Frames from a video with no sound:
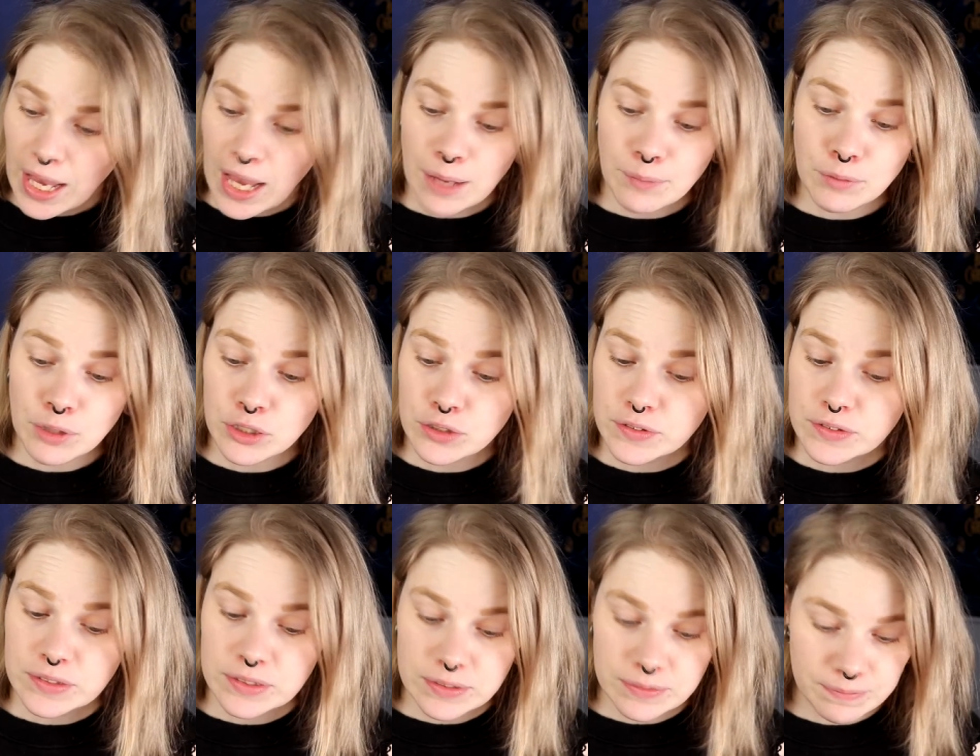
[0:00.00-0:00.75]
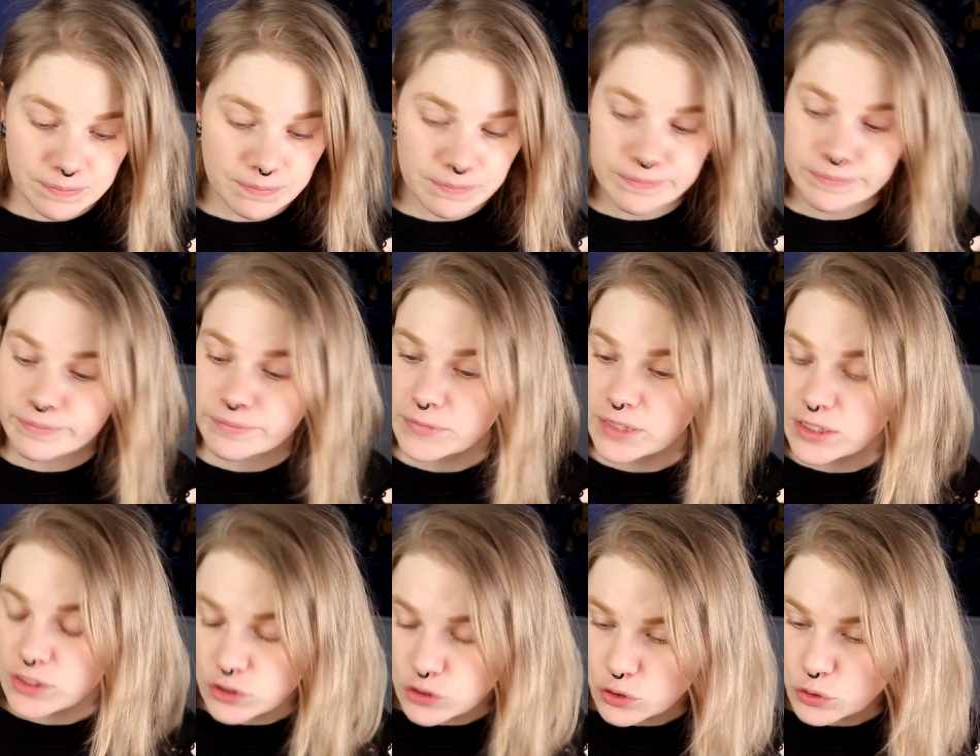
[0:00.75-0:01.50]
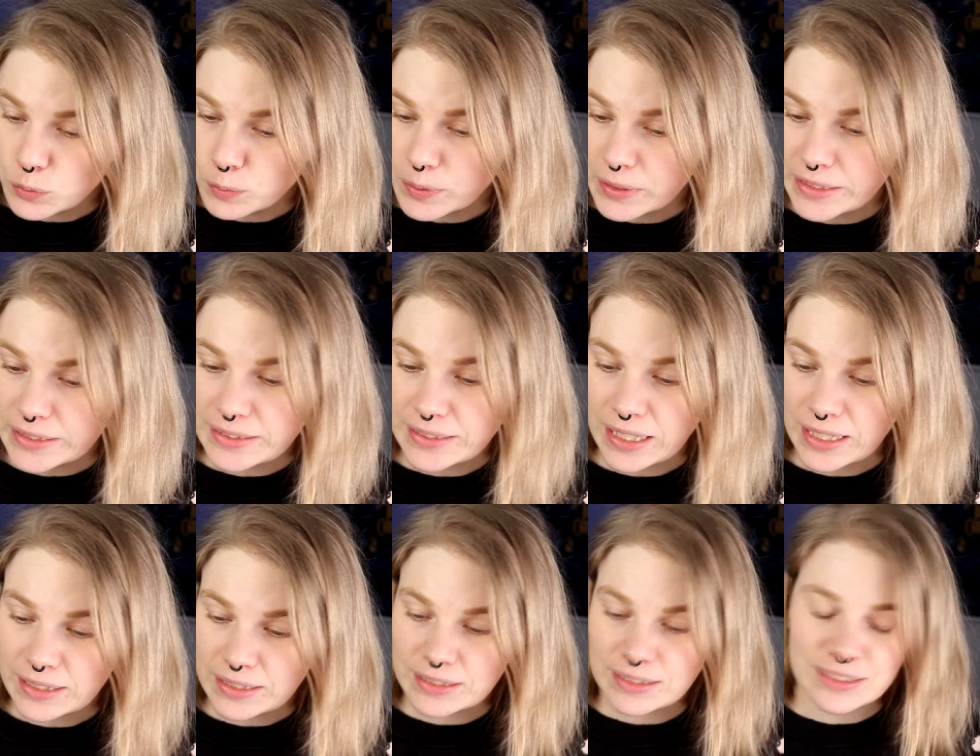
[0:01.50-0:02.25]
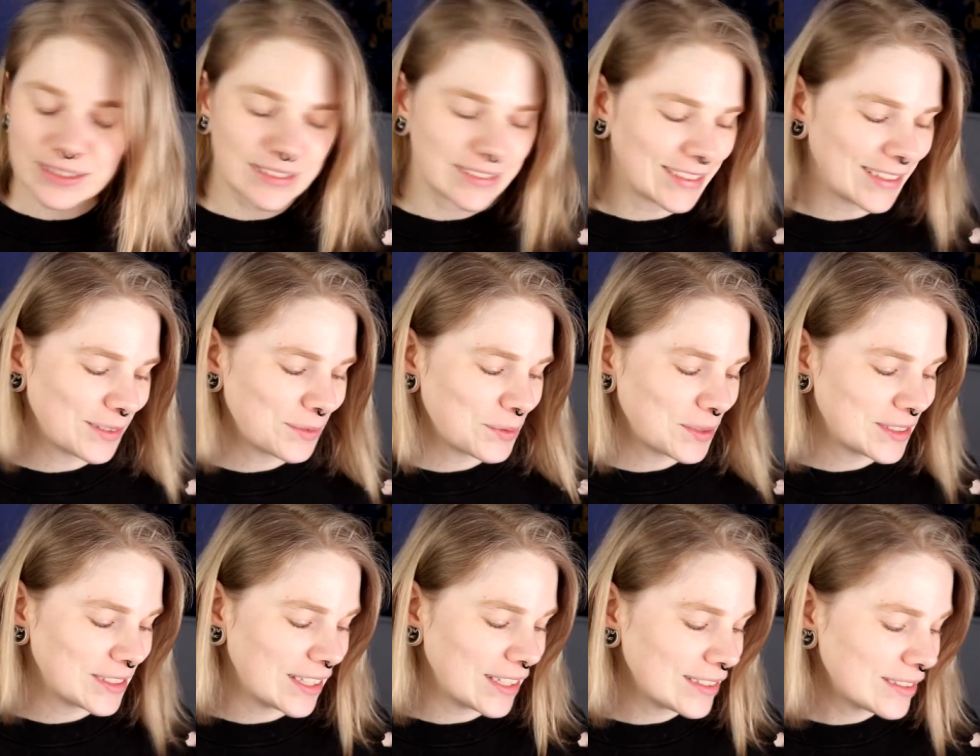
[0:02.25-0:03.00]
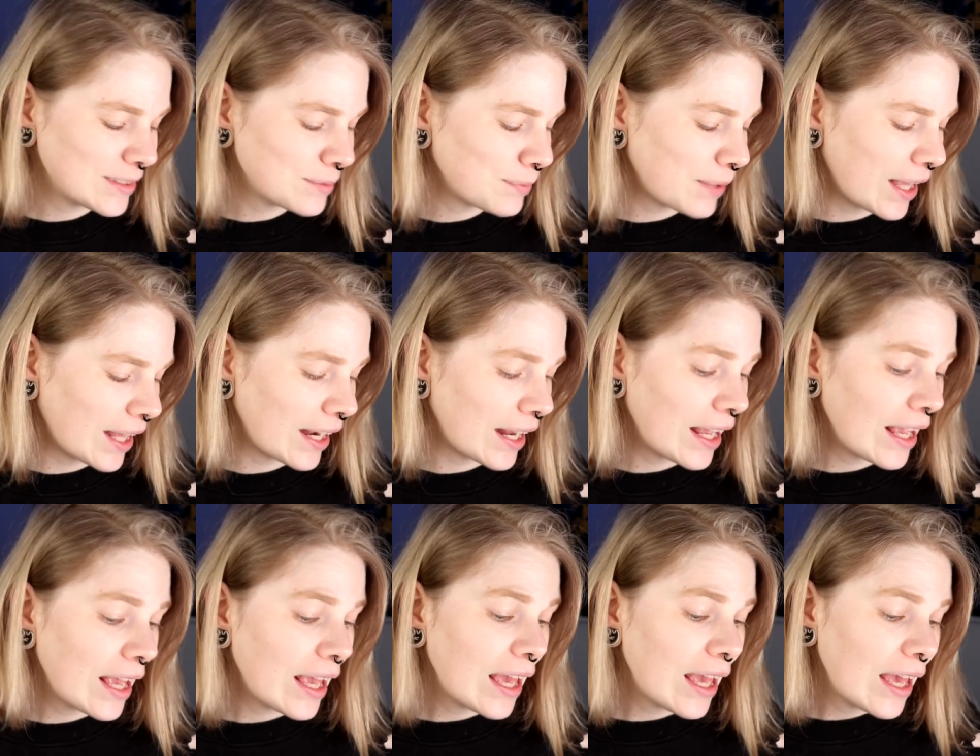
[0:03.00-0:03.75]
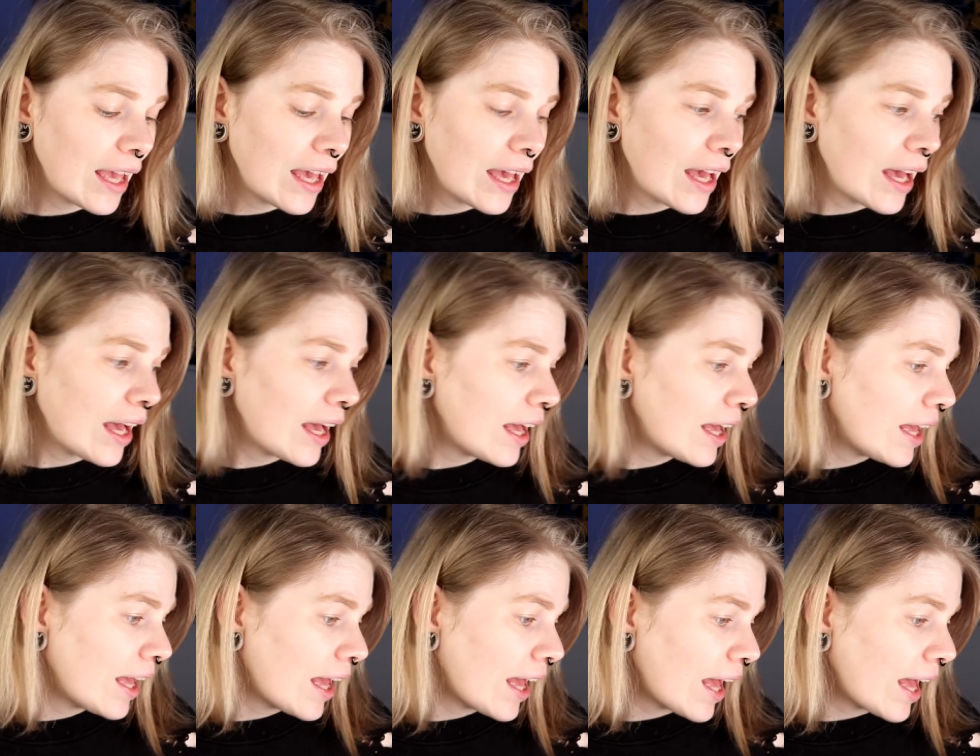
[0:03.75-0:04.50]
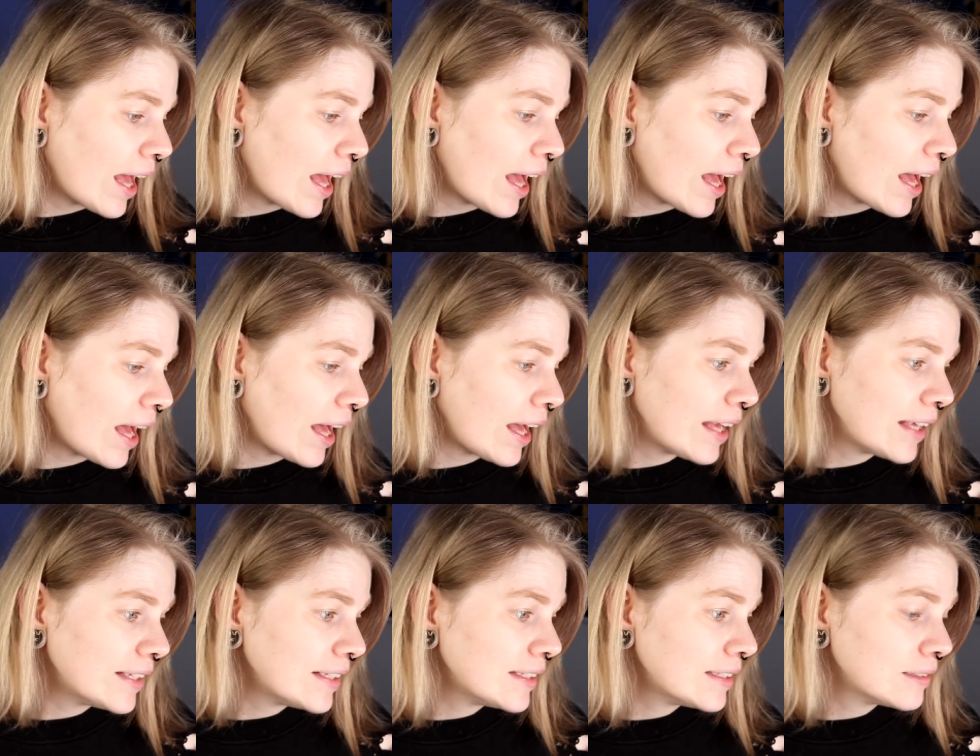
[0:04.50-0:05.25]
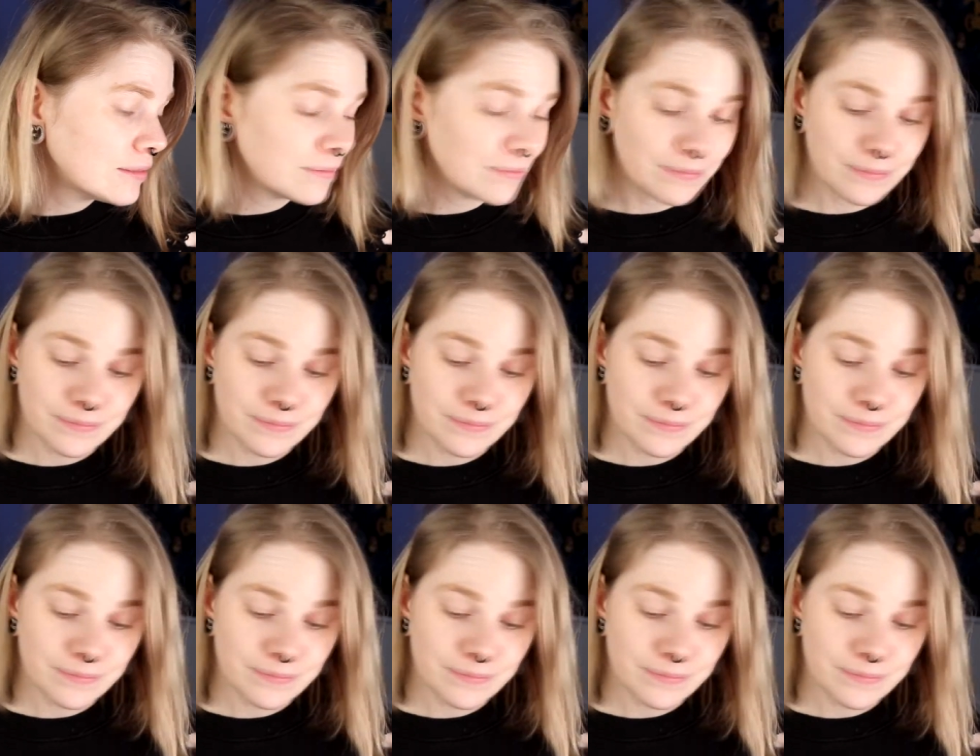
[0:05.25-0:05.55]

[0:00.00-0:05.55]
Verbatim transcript: I'm not super decided on that one yet, but I